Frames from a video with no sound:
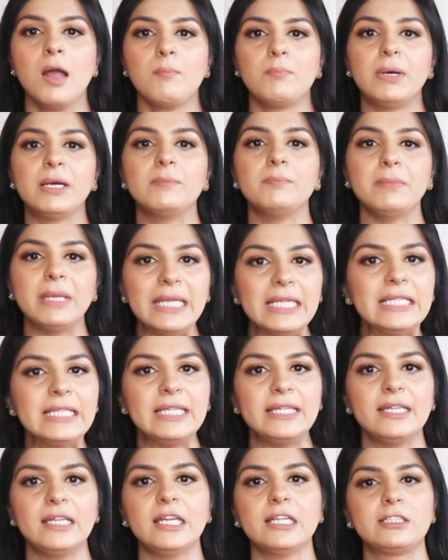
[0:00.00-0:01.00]
but
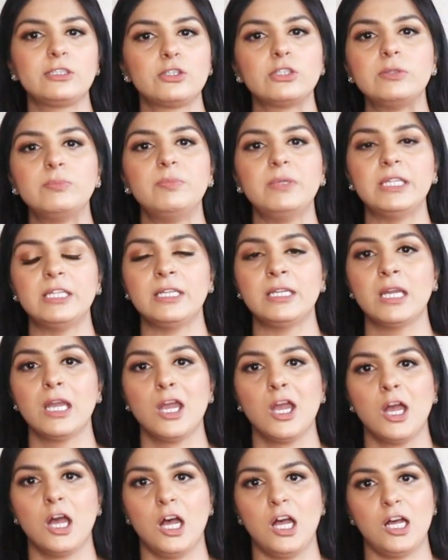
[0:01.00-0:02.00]
mainly it could be
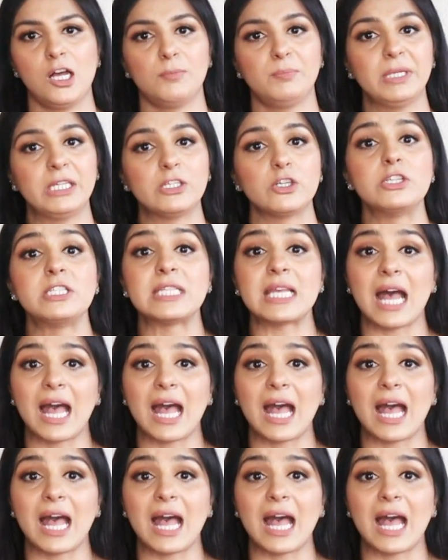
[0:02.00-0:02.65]
because